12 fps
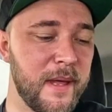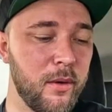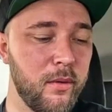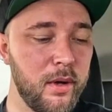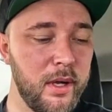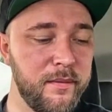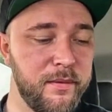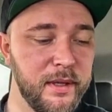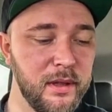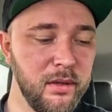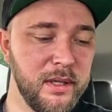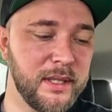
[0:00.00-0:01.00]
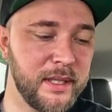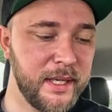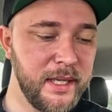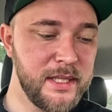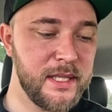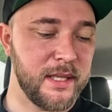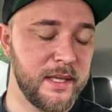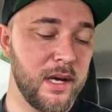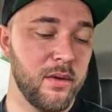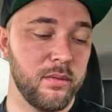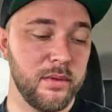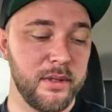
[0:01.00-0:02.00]
Now, if you look at the gear stick
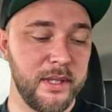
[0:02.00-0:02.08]
now,